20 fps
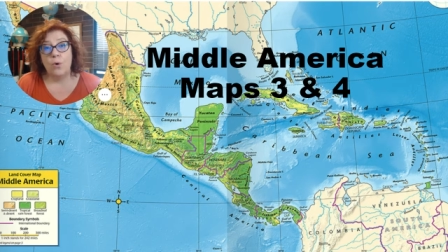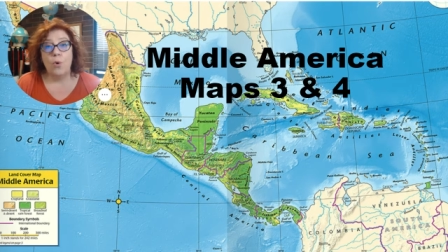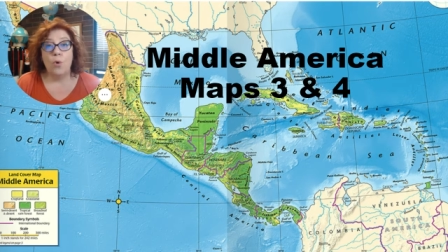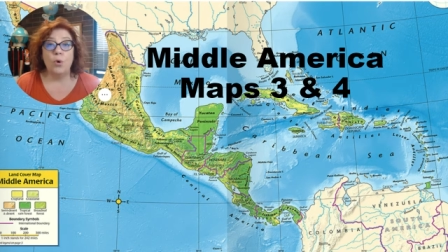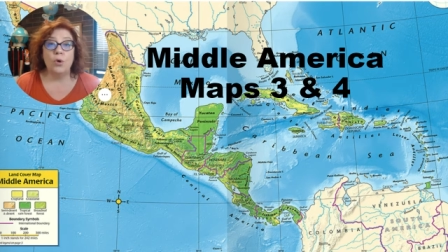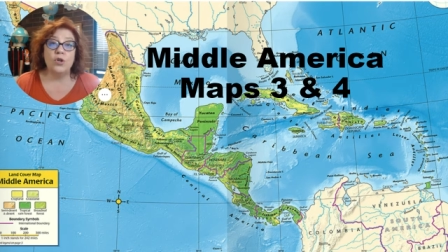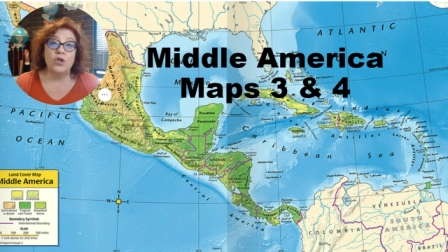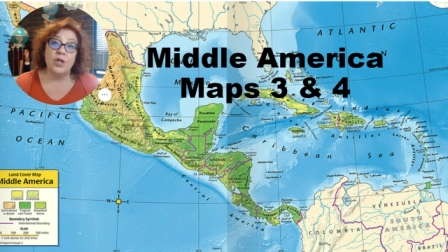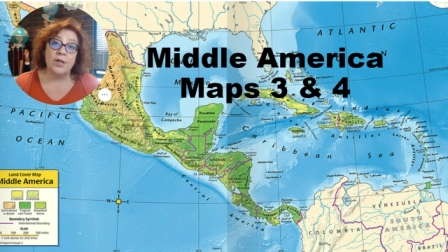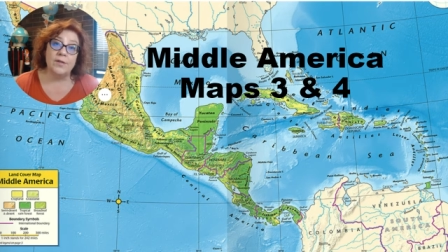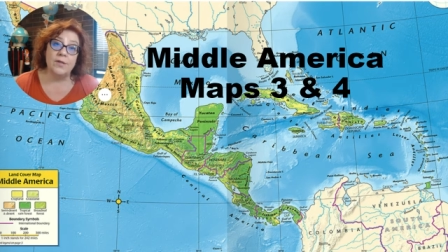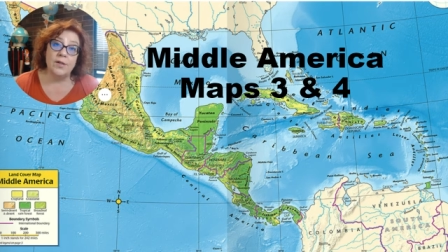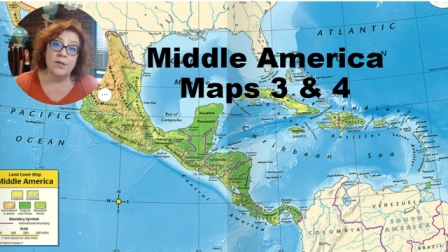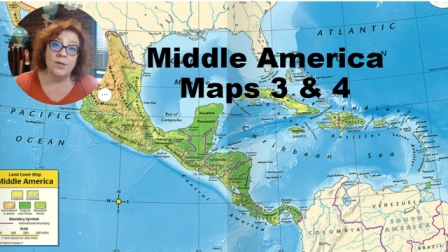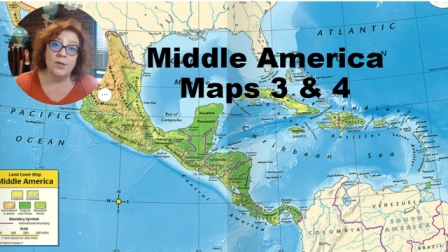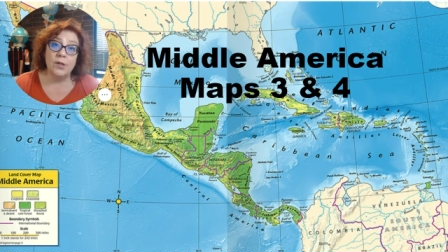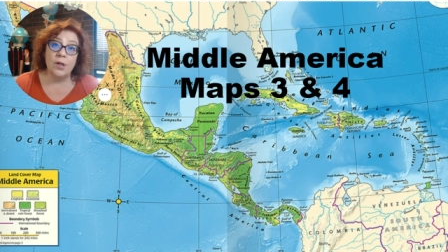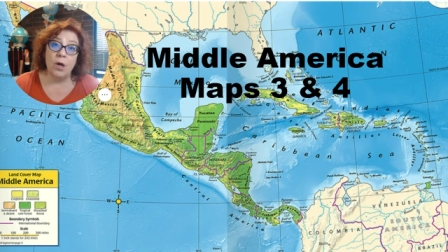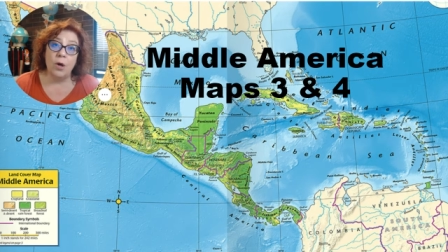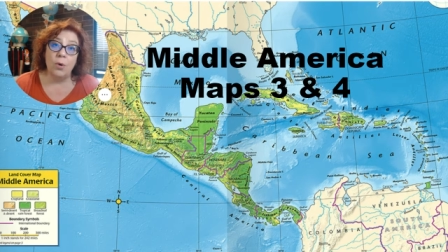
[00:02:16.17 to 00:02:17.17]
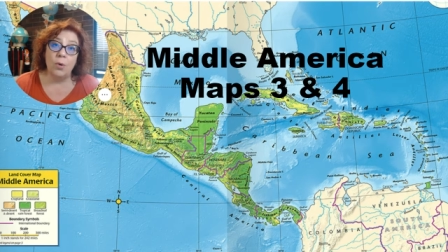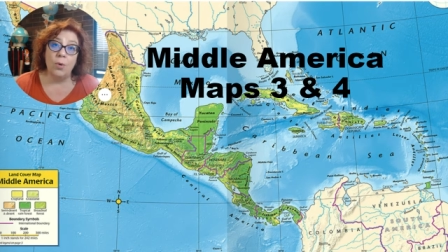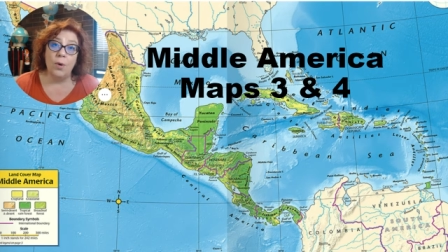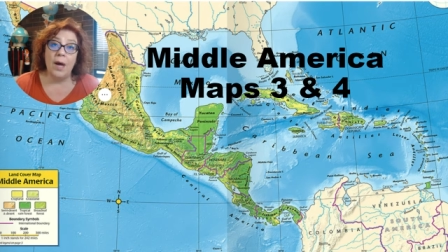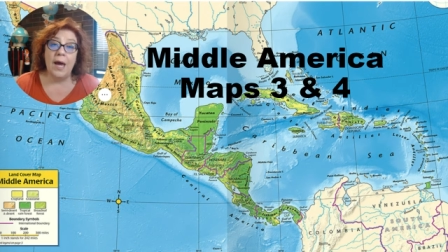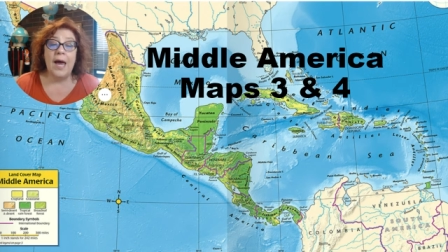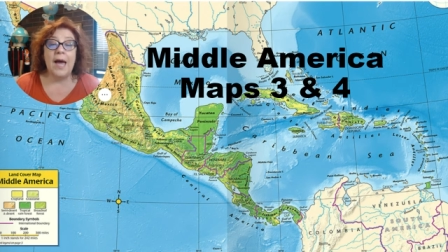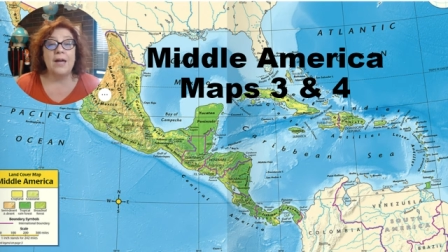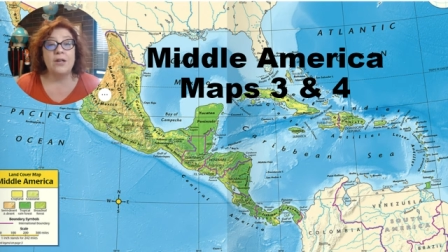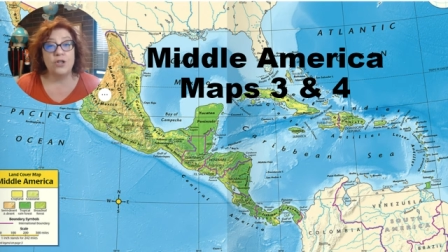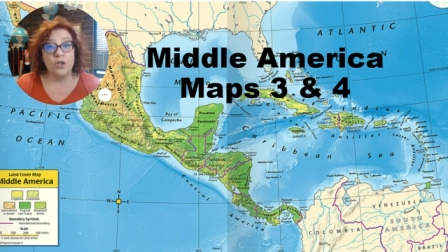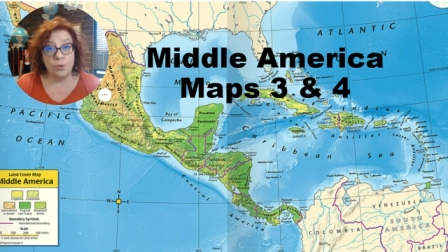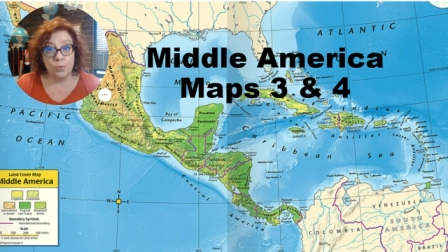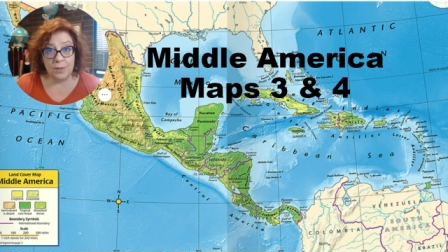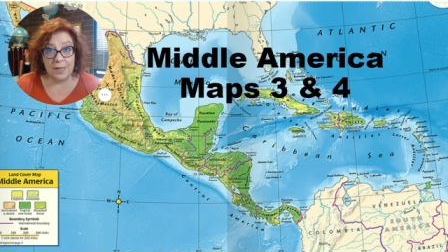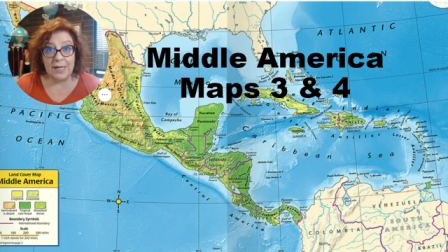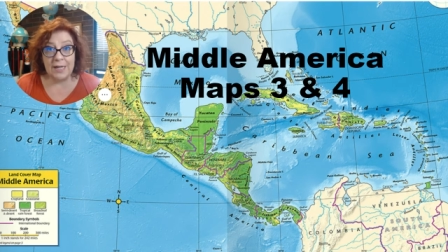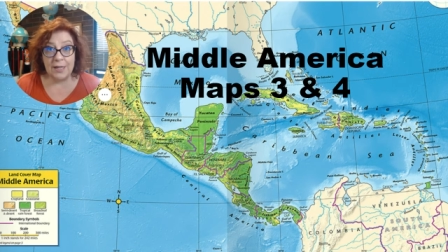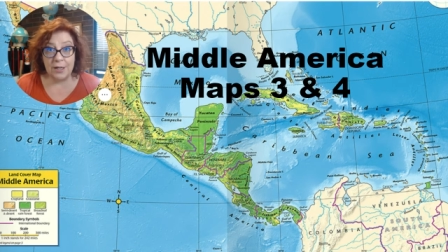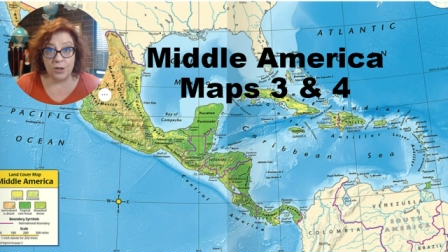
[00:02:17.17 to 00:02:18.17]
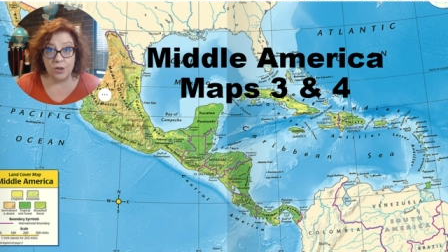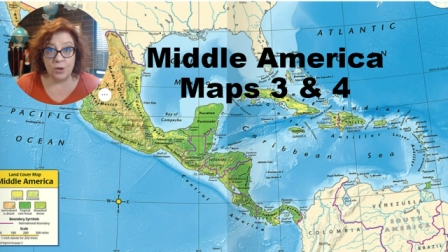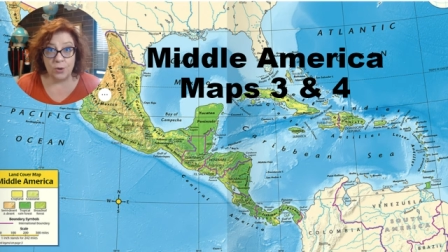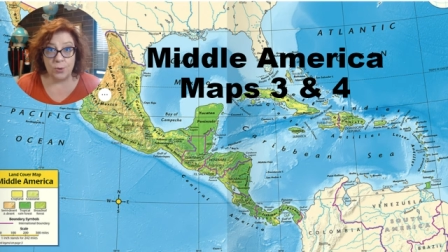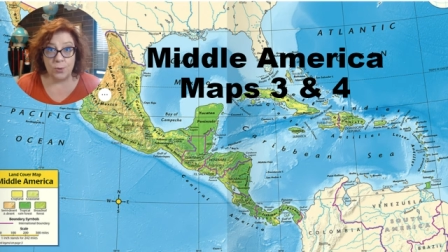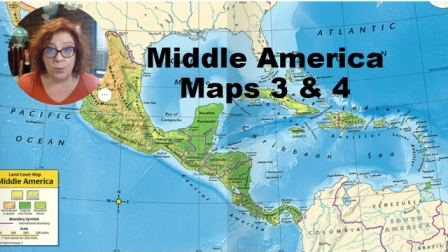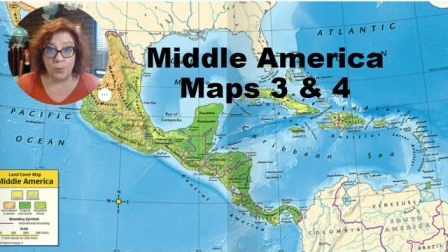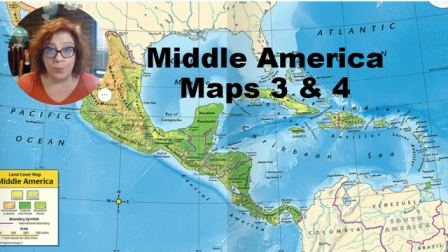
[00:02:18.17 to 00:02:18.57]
or just as slow as you need it to.